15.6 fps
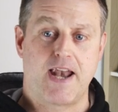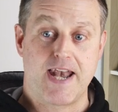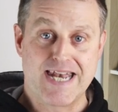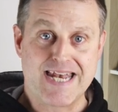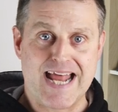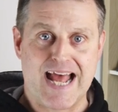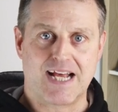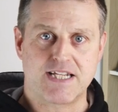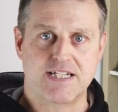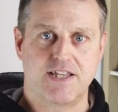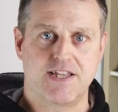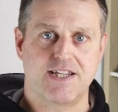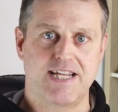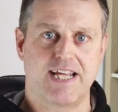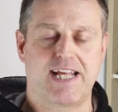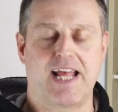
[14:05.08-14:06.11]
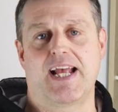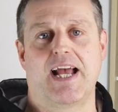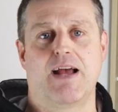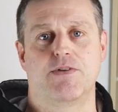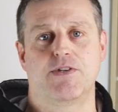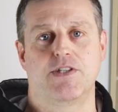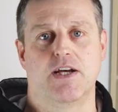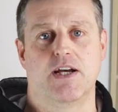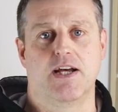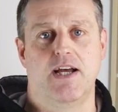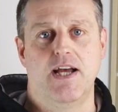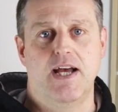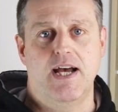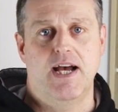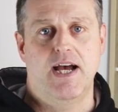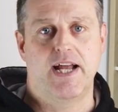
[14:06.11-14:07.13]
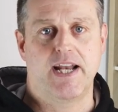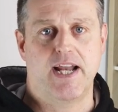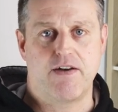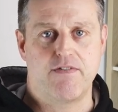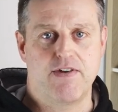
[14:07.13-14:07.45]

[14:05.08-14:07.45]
next to the ticket counter, and I